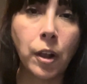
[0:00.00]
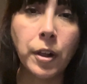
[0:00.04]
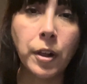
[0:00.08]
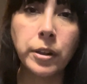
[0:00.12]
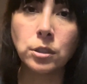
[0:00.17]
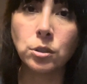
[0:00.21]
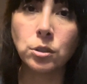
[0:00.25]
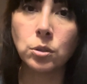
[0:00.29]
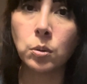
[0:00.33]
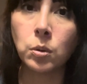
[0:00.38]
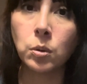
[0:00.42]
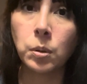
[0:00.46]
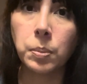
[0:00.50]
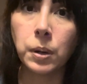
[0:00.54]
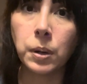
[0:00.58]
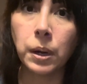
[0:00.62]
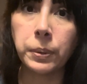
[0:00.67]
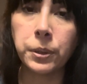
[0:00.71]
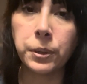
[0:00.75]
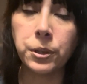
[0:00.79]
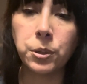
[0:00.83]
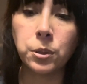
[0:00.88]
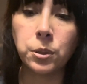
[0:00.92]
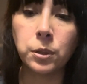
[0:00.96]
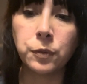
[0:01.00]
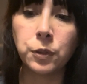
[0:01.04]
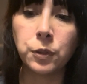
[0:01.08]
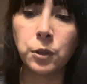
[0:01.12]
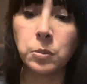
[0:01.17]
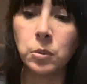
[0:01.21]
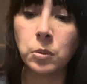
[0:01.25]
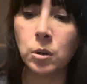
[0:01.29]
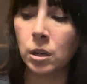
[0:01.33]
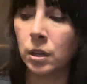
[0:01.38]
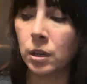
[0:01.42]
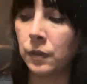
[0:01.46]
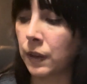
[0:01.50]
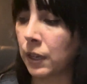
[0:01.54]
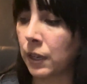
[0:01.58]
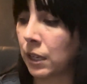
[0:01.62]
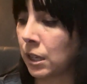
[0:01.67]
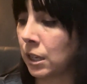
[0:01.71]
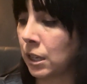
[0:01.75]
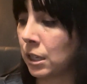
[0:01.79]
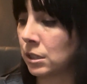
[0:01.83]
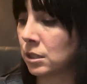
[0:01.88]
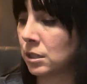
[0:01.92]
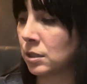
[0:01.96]
So we'll probably do a few more if I can
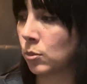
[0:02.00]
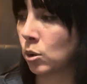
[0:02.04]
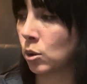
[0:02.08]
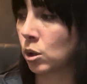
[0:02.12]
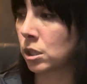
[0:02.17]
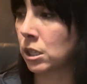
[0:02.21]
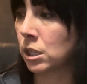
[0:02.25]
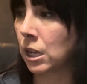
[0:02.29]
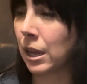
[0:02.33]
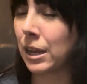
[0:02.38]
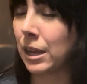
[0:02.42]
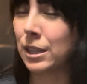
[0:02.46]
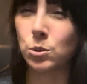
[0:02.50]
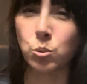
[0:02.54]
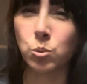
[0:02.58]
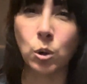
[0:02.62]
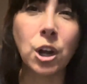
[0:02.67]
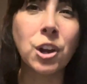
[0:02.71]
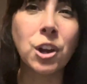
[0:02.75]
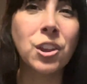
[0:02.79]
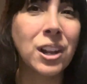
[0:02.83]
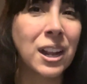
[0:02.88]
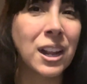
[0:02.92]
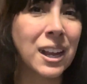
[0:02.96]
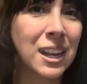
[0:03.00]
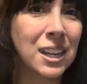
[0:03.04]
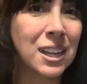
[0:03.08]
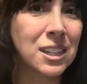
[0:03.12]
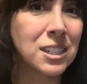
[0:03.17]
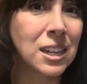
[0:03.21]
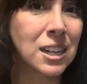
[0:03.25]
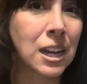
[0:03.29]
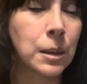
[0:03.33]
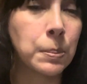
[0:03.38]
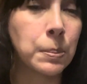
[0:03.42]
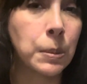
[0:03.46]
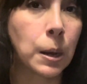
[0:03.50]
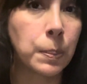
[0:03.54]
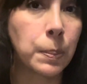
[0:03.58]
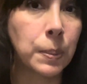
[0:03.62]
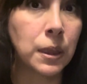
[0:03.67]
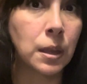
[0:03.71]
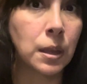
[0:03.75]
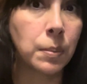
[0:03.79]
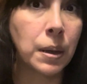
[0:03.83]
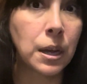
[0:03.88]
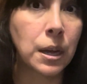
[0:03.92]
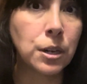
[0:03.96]
get some more time. It's rare that I get time up in the
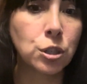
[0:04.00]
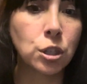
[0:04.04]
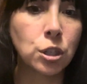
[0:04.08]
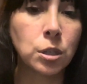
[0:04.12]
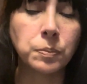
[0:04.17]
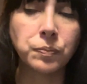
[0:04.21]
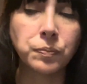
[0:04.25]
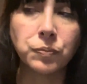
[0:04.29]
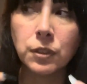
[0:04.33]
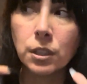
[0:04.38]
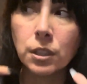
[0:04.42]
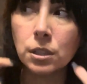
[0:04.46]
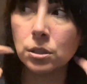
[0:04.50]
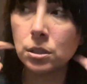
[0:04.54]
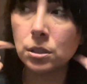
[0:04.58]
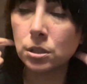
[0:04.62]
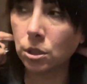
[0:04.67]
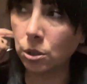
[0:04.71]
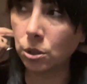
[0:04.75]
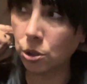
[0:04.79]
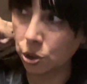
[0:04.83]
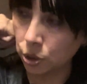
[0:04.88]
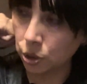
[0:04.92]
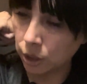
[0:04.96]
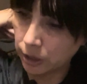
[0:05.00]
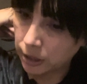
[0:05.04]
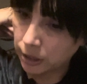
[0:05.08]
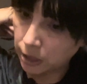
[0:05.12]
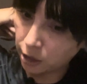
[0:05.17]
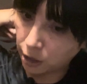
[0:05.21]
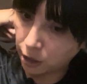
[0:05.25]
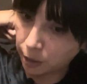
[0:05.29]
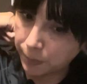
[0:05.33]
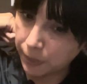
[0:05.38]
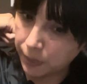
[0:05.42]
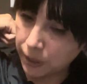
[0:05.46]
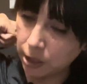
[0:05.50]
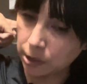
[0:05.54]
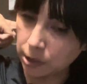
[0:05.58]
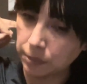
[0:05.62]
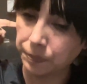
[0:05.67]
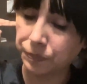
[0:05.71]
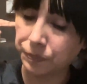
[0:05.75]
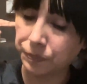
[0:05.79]
bedroom, 'cause usually they're up here.